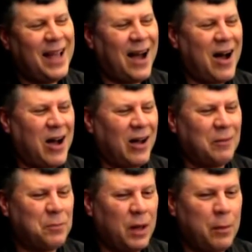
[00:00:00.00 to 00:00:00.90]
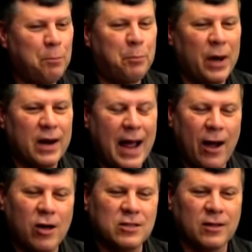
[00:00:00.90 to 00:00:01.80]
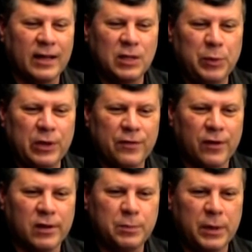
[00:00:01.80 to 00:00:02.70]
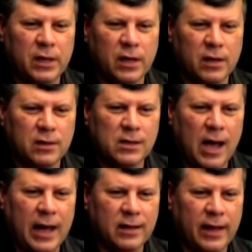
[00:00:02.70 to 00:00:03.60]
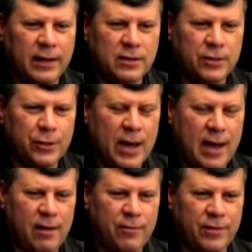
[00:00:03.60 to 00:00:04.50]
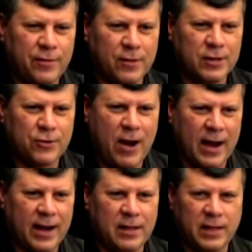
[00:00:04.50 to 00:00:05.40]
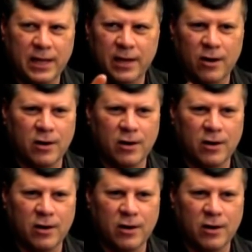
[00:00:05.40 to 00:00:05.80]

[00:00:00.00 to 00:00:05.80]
Uh, but I also like to be the first because I like to have the first crack at the